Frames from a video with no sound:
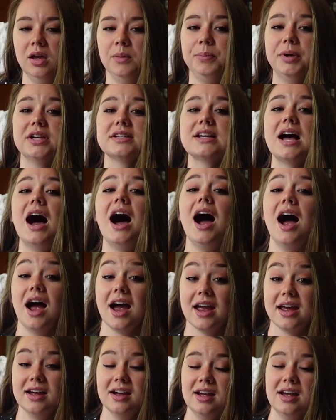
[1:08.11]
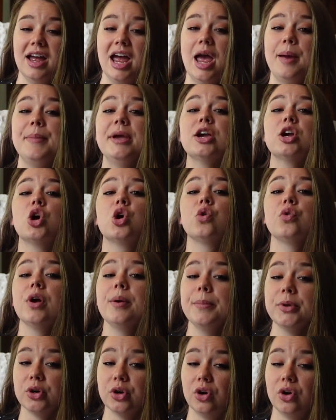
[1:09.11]
because I am a
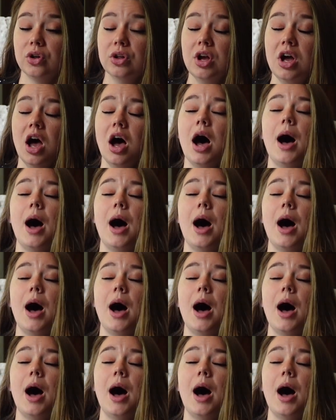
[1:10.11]
criminal,